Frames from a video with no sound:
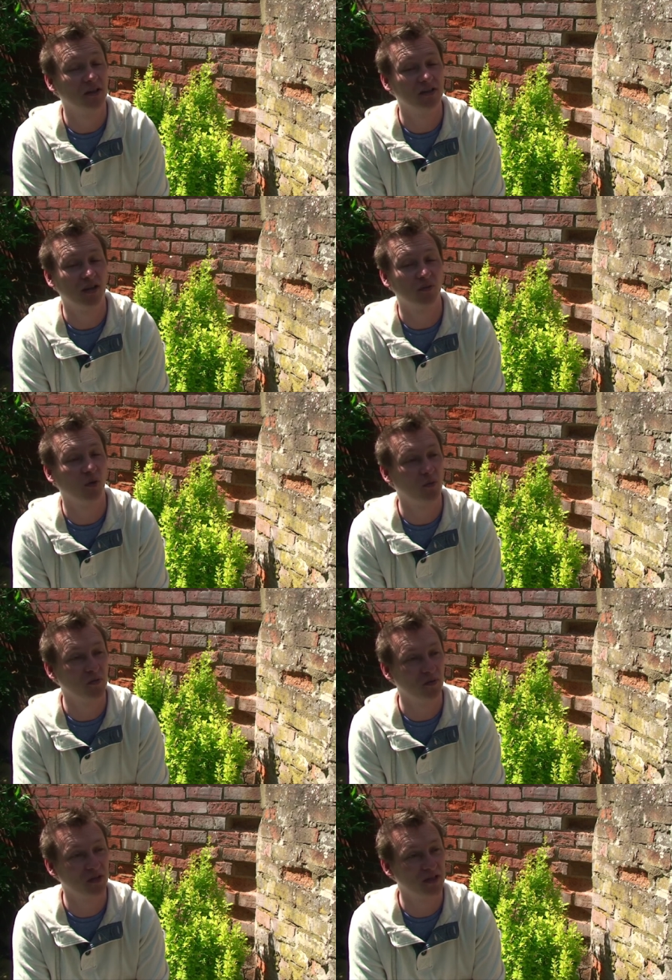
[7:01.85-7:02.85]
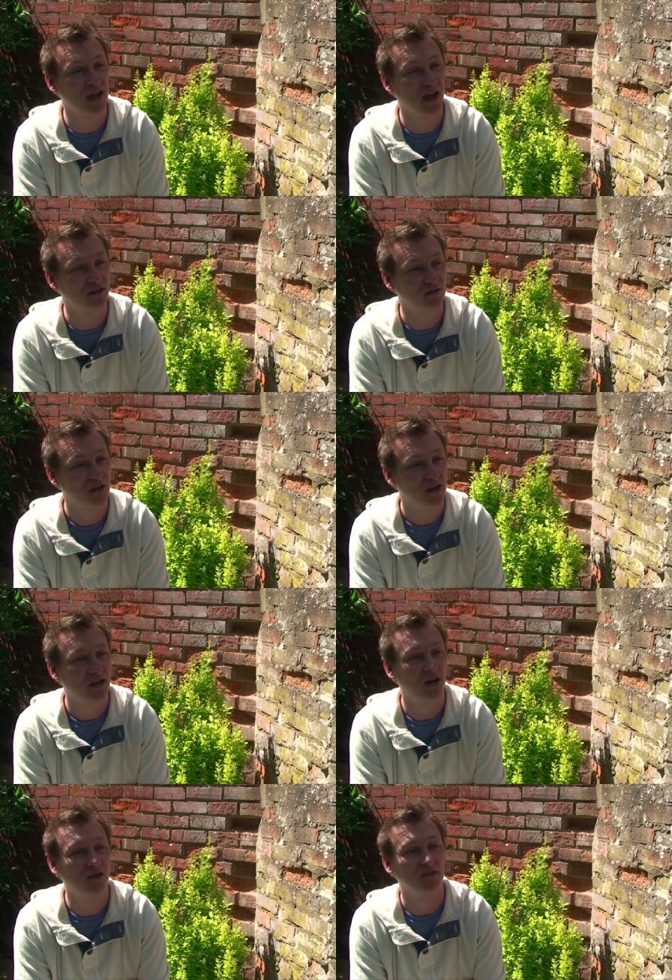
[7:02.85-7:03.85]
he's had a problem with his dad, or
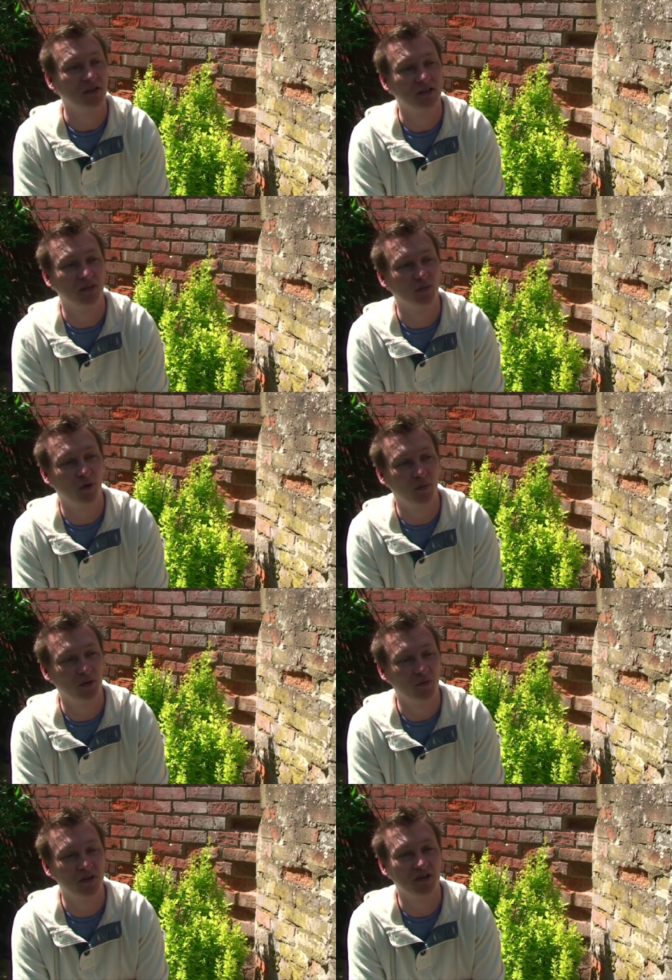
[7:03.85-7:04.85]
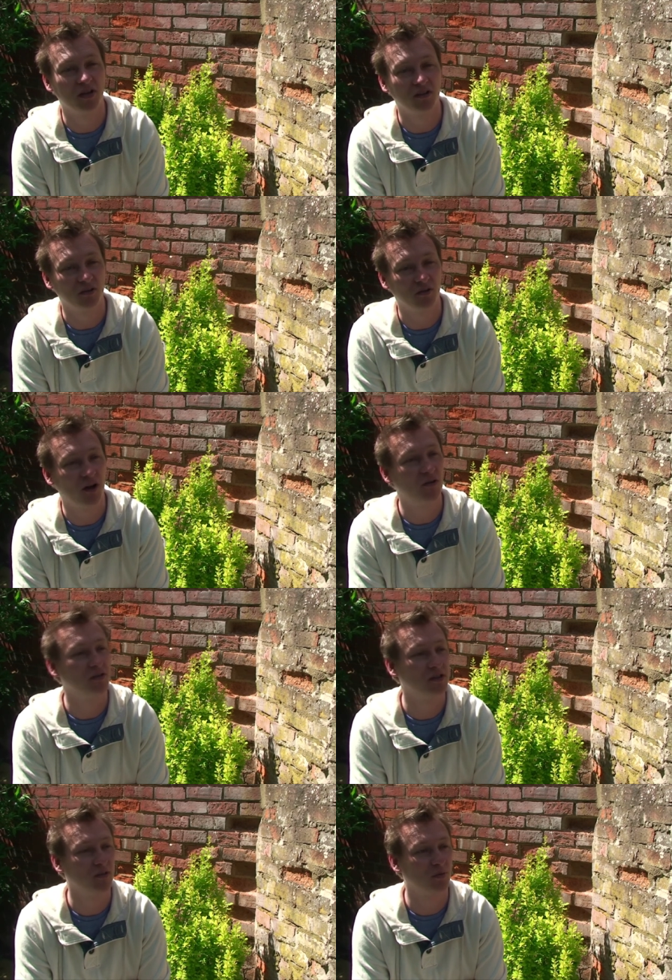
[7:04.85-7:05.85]
oh, he's had a problem with his uncle, or oh,
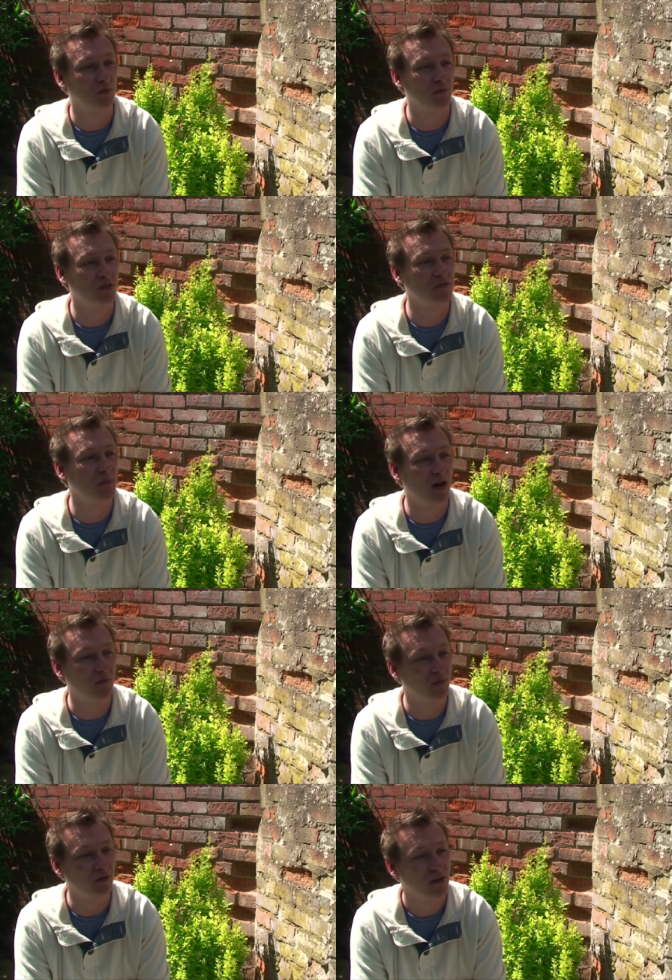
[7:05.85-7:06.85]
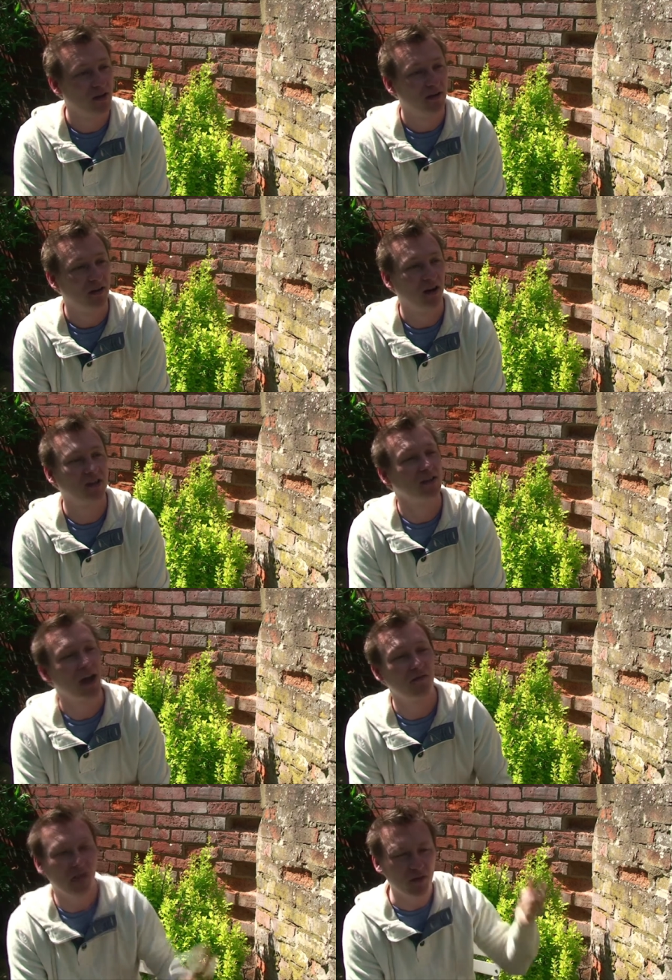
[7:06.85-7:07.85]
he's had a problem with his mum, or I can
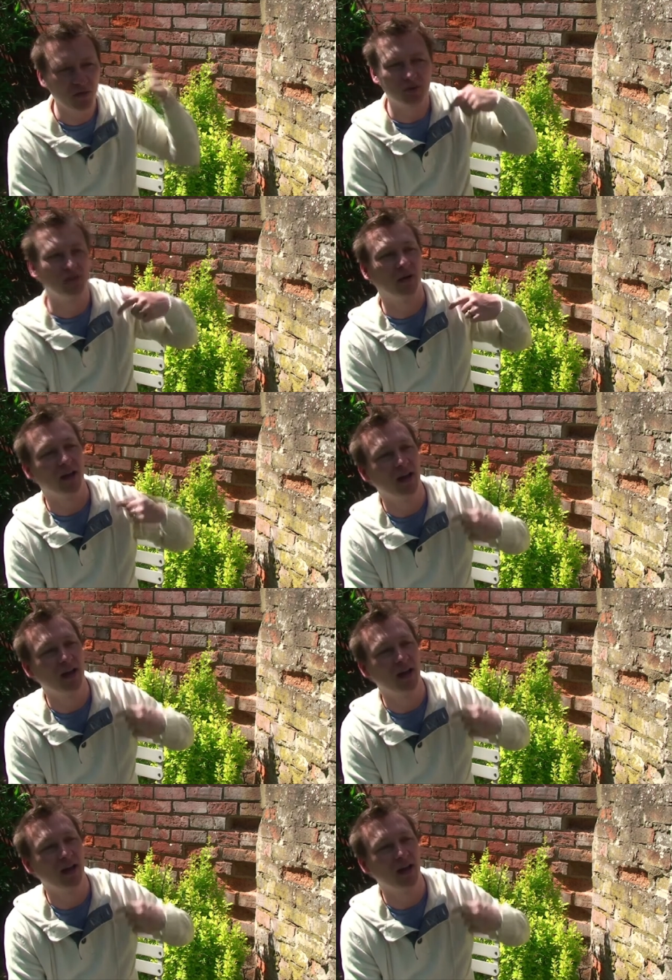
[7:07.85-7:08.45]
have that thought in my